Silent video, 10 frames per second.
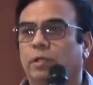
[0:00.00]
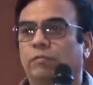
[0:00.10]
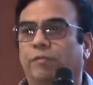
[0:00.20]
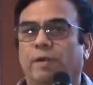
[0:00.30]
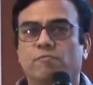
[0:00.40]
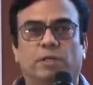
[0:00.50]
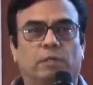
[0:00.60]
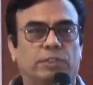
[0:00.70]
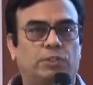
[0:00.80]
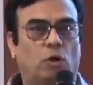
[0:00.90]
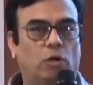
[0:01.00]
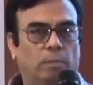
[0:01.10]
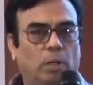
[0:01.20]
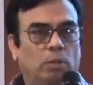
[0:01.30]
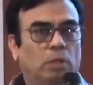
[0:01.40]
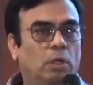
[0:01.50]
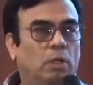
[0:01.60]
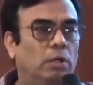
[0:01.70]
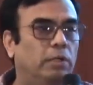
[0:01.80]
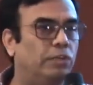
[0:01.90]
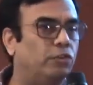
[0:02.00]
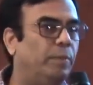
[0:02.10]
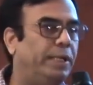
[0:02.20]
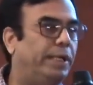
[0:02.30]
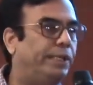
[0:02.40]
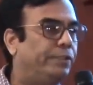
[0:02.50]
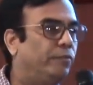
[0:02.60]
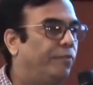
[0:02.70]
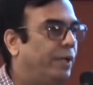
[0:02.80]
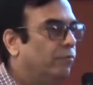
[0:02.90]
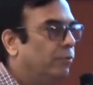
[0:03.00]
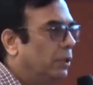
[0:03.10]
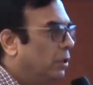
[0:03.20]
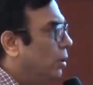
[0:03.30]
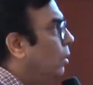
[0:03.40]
our framework which talk about risk mitigation framework.